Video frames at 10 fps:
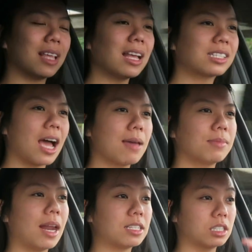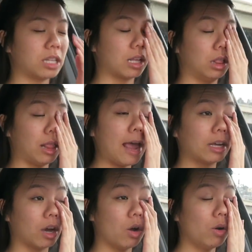that time that I just like
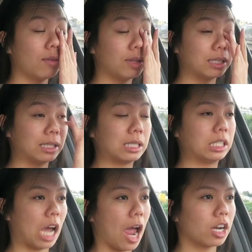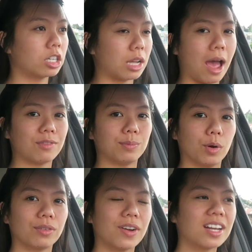let go of this desire to have a
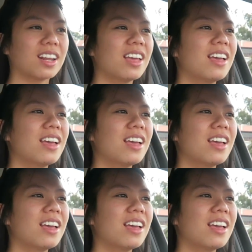boyfriend